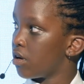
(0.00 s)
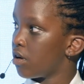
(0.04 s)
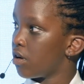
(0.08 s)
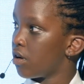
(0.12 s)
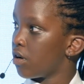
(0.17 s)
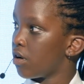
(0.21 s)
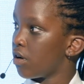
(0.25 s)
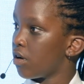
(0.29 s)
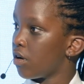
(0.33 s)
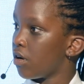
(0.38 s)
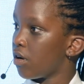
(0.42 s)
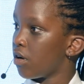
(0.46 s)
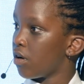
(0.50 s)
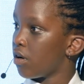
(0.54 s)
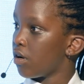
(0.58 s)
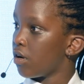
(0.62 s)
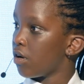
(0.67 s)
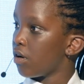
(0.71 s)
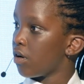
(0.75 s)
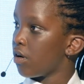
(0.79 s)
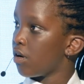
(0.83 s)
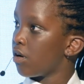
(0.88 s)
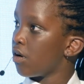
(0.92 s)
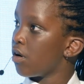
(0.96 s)

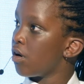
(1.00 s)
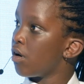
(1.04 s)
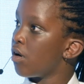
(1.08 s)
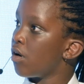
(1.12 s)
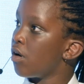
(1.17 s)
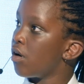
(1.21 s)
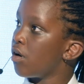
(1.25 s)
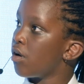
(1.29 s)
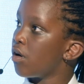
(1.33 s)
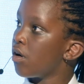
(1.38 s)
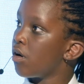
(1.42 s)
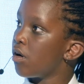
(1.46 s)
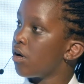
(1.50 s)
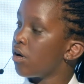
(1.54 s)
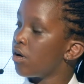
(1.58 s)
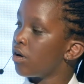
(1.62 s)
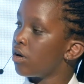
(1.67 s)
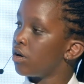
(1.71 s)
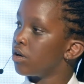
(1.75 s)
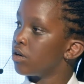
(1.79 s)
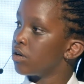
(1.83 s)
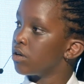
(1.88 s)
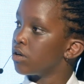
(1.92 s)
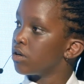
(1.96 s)

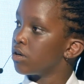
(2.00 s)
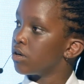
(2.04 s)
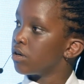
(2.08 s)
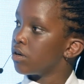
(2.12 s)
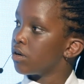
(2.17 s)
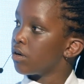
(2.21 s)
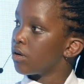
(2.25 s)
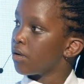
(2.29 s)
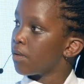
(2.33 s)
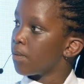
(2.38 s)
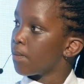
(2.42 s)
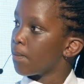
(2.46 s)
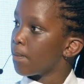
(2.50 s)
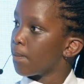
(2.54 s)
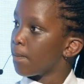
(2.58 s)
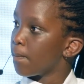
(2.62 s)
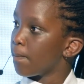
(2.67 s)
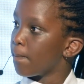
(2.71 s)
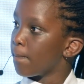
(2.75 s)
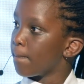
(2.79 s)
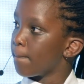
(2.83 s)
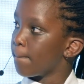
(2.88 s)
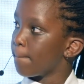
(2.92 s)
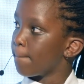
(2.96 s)

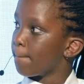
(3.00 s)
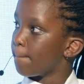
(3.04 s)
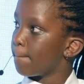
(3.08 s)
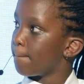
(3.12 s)
[no speech]